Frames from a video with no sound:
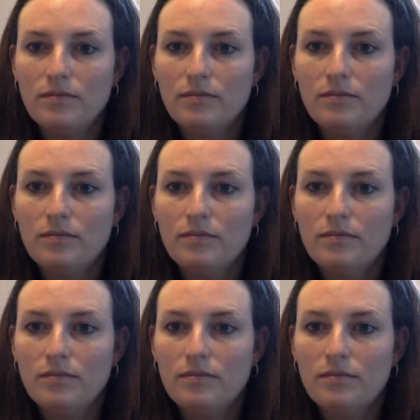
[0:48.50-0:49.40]

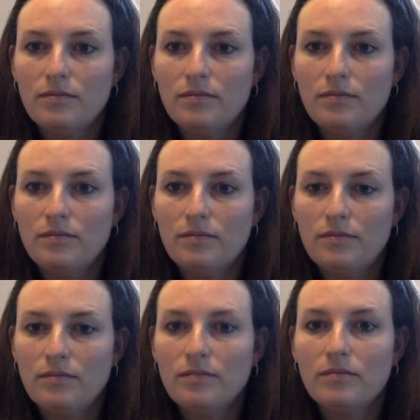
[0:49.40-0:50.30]

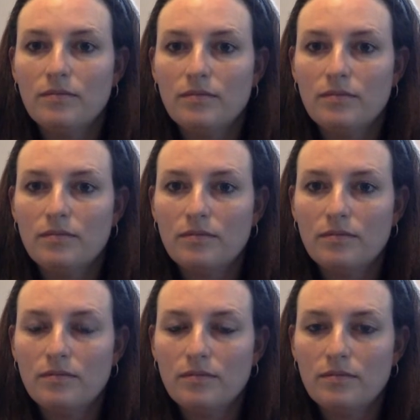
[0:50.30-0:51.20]

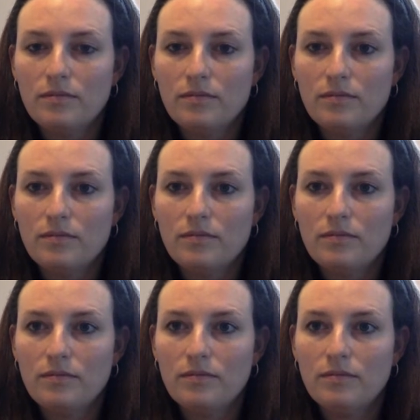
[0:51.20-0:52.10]

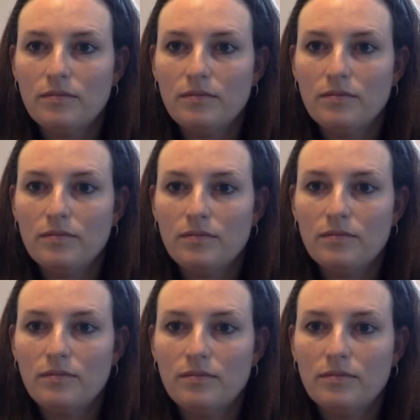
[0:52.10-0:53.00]

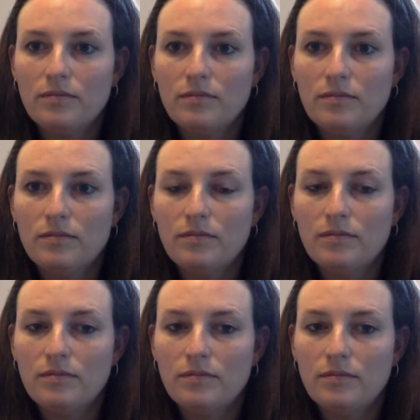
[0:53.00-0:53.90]

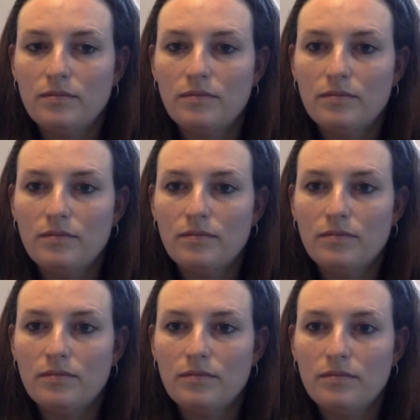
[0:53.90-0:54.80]

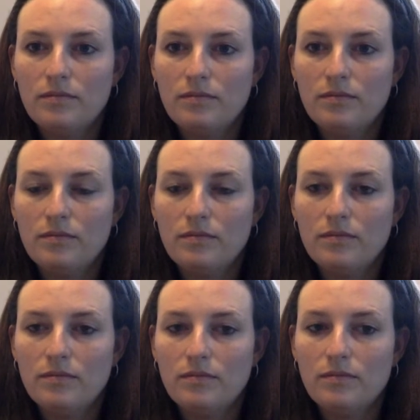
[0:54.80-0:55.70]

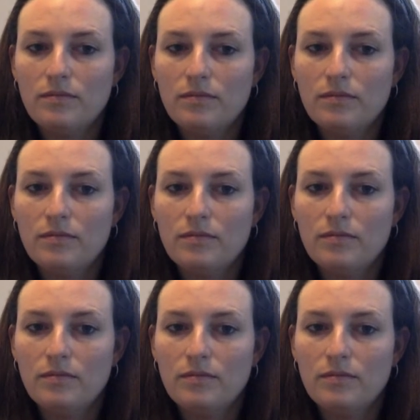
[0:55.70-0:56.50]
(silent)